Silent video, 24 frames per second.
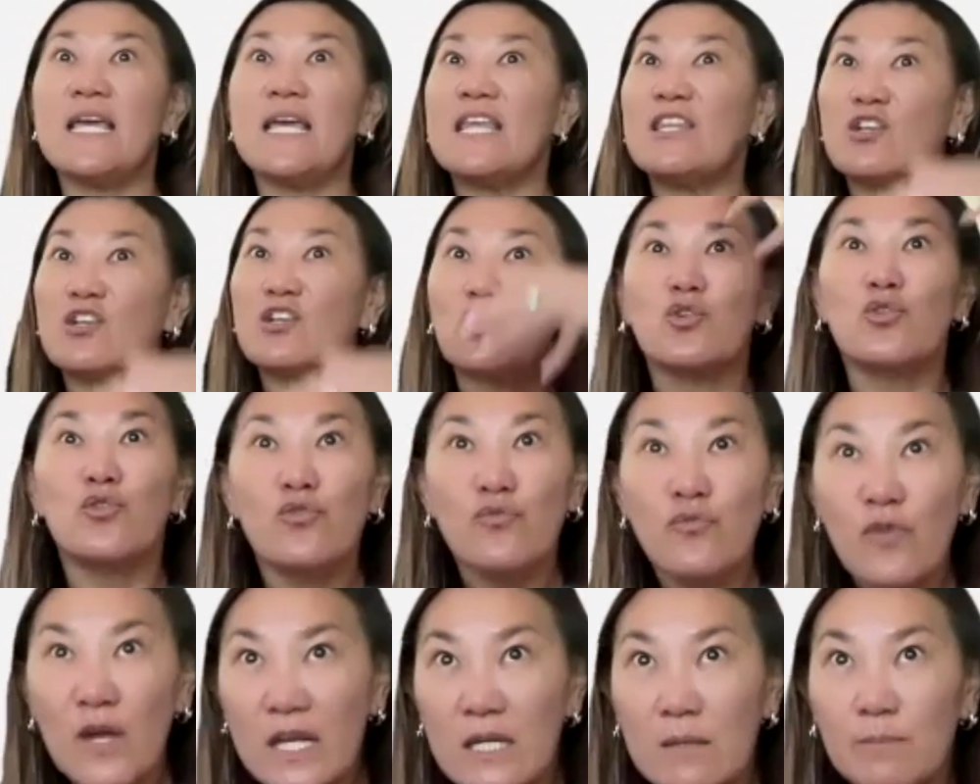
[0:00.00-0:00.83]

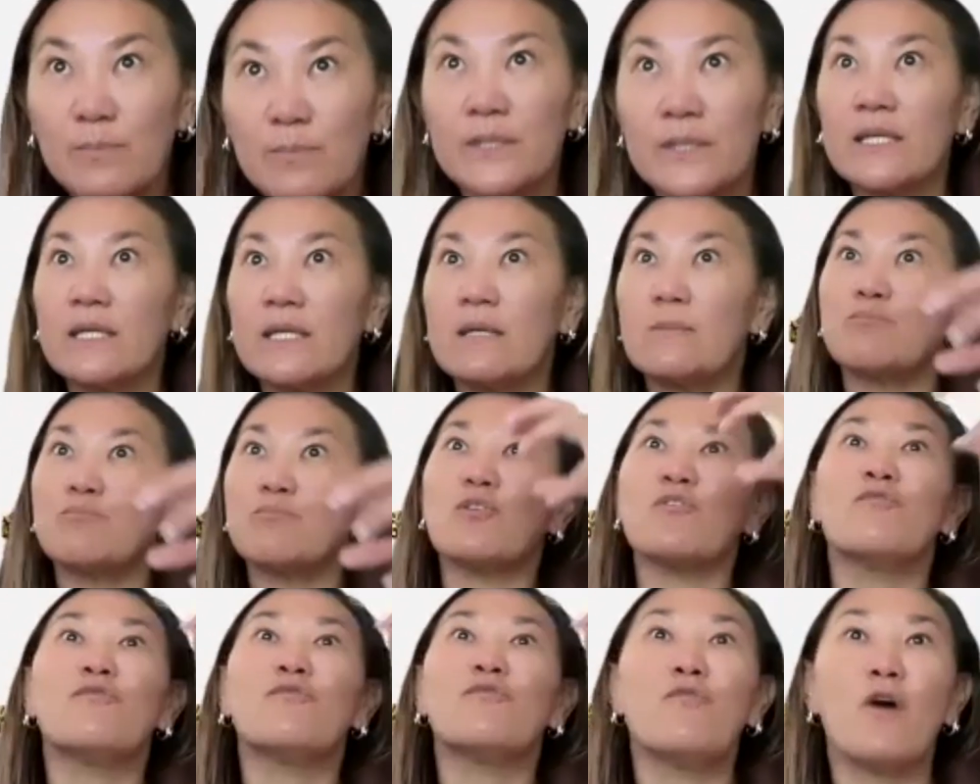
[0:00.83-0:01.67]
incredibly
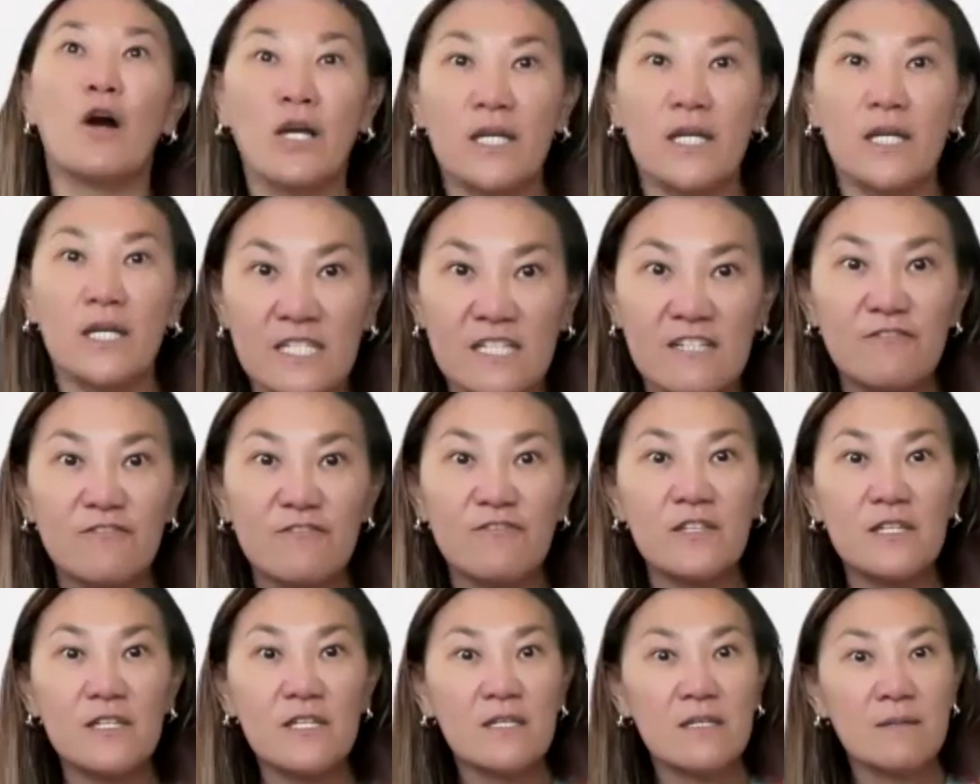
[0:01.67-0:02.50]
provocative